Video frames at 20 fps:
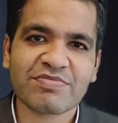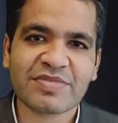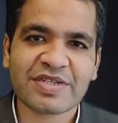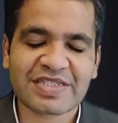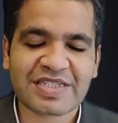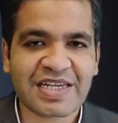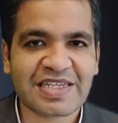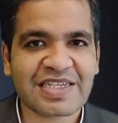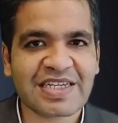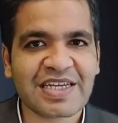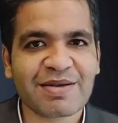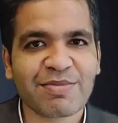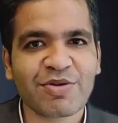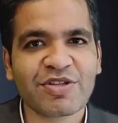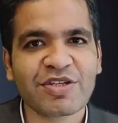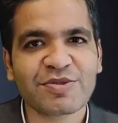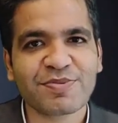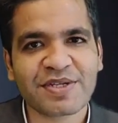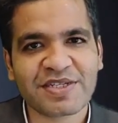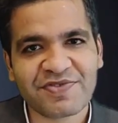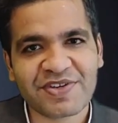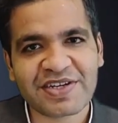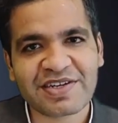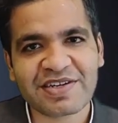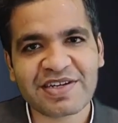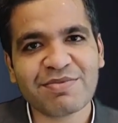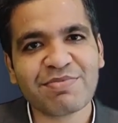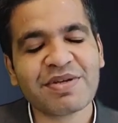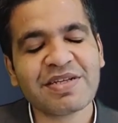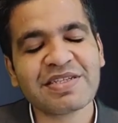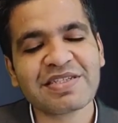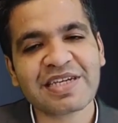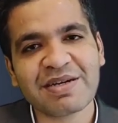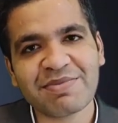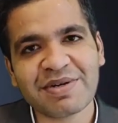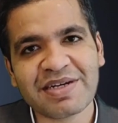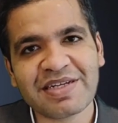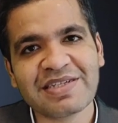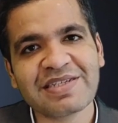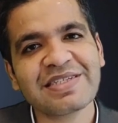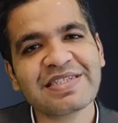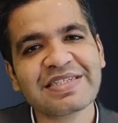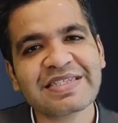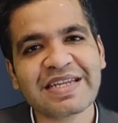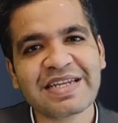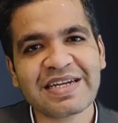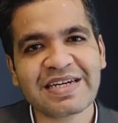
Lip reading: discussing about the specific treatments and medicines,